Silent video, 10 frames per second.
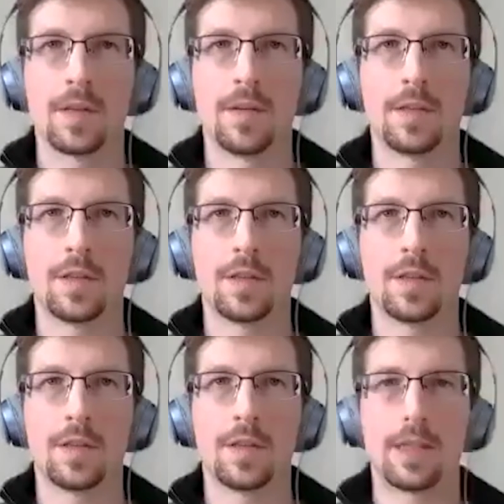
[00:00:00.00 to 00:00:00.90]
So it's
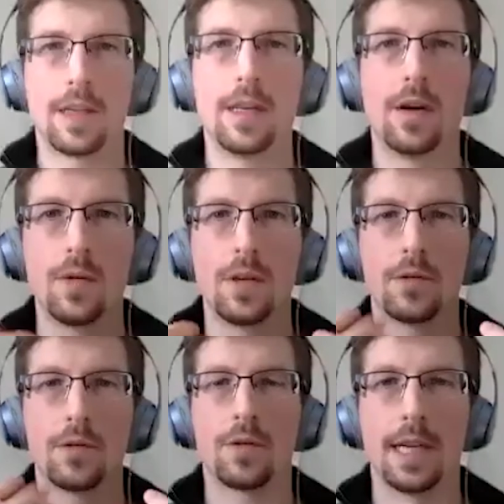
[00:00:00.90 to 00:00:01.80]
just good to know
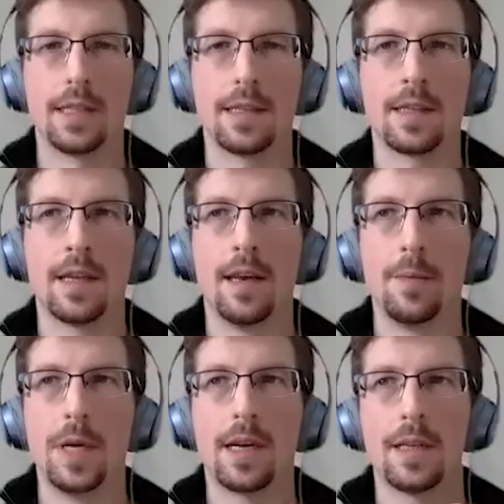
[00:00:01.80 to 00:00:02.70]
those trends,
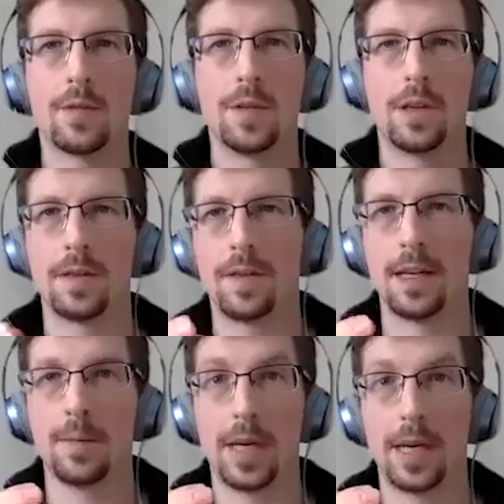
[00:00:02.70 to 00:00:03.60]
because when you're
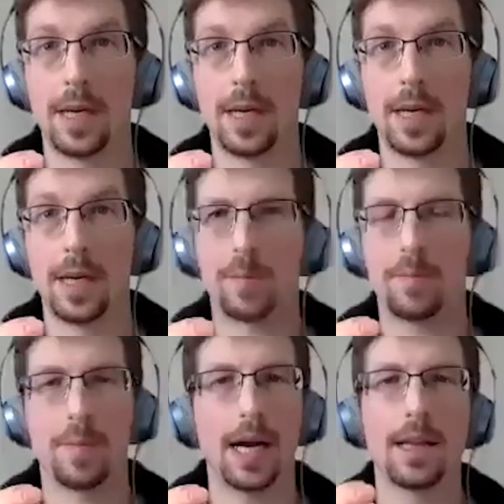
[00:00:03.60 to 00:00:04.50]
developing this
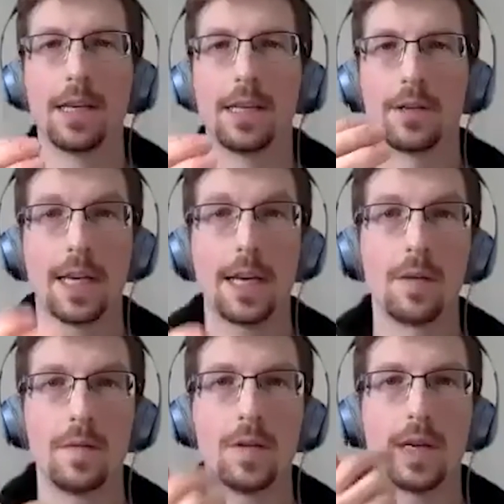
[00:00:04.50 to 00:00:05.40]
pilot
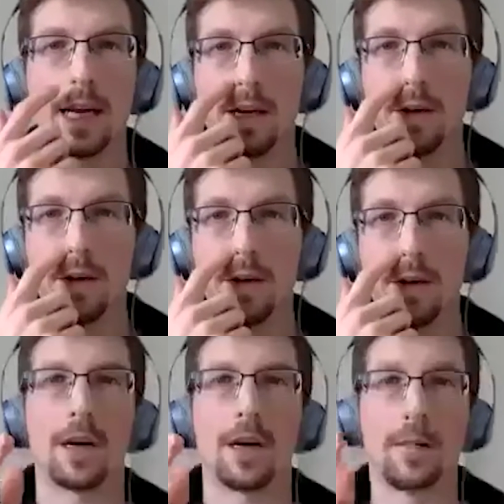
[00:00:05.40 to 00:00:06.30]
yourself, you can kind of know where
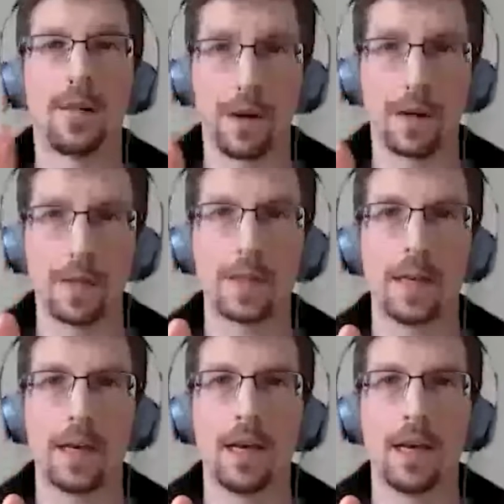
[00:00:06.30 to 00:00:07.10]
to target first